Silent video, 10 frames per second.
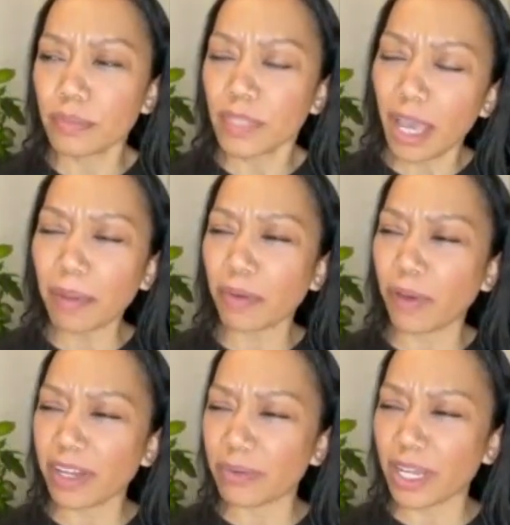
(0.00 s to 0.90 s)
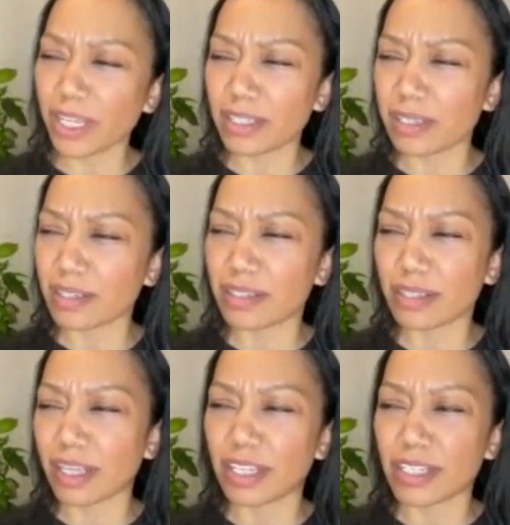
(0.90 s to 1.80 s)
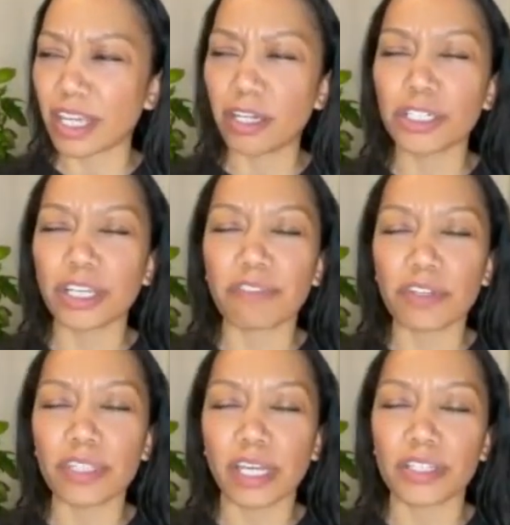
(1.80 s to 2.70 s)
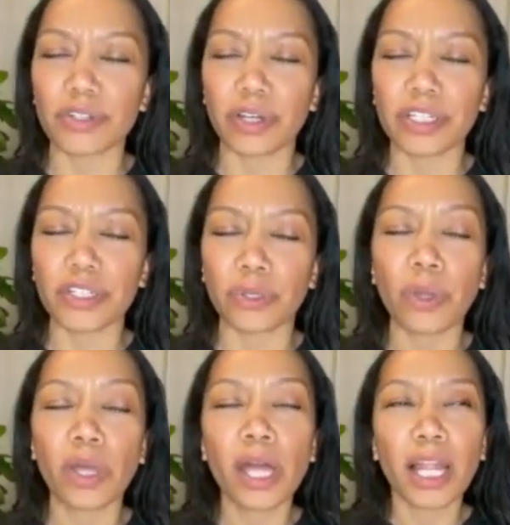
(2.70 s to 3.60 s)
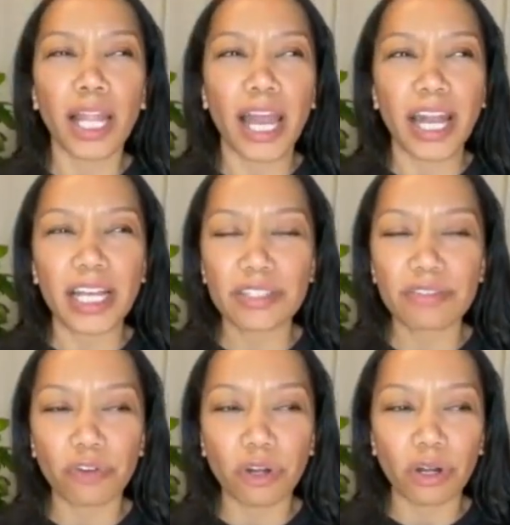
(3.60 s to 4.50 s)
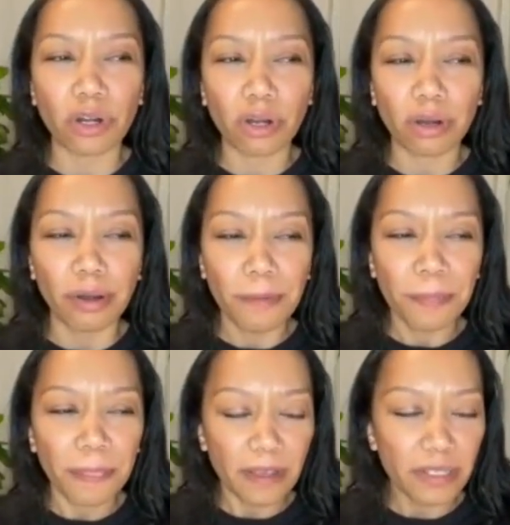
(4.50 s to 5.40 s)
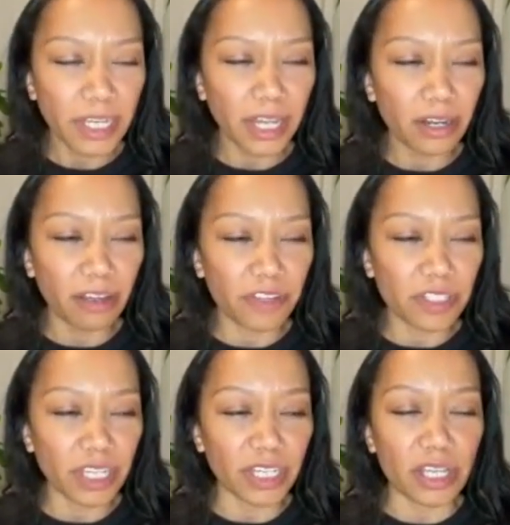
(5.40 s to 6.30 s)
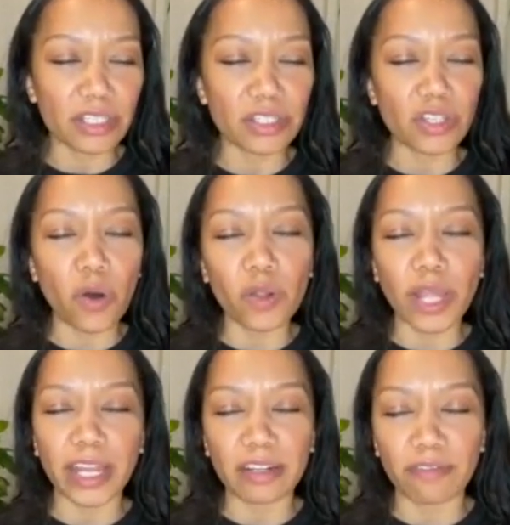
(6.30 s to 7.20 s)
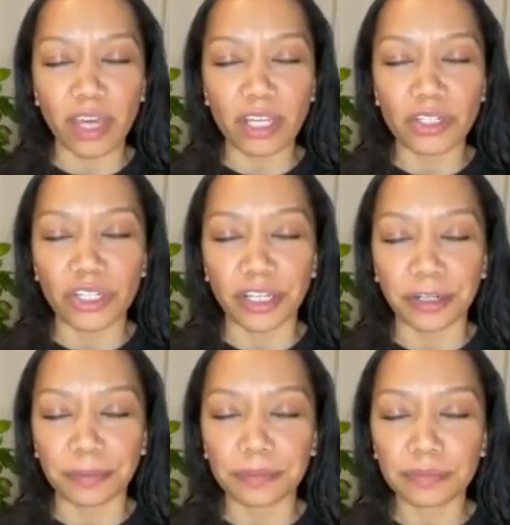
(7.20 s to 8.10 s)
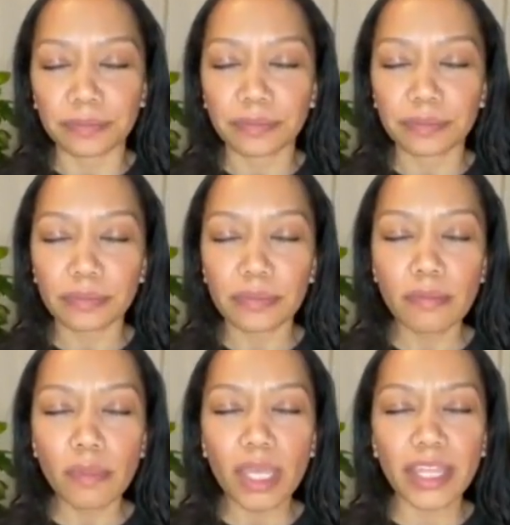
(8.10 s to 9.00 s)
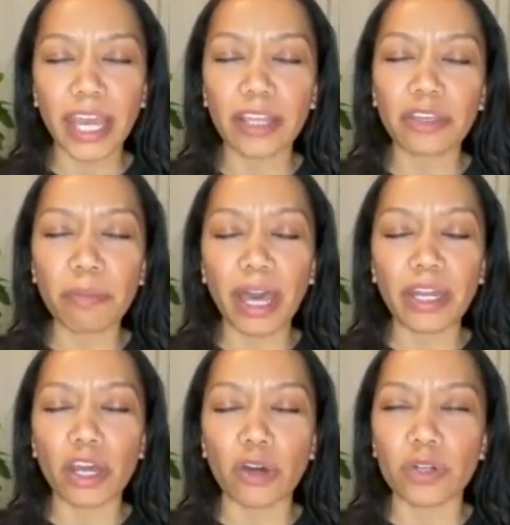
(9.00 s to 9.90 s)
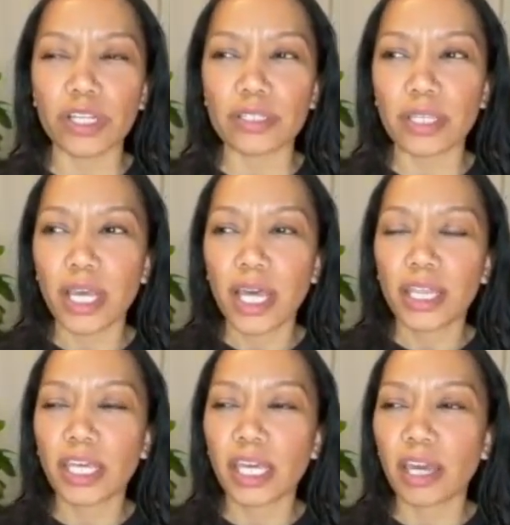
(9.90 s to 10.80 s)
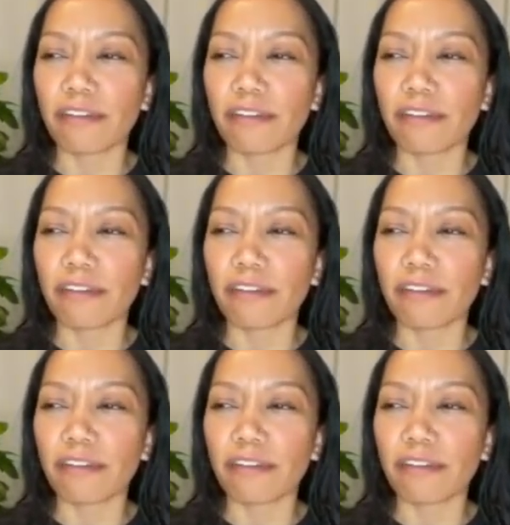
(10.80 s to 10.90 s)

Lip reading: why is this energy? It feels like it's going to last for I was like, I don't know. It feels like a soul activation that you might notice the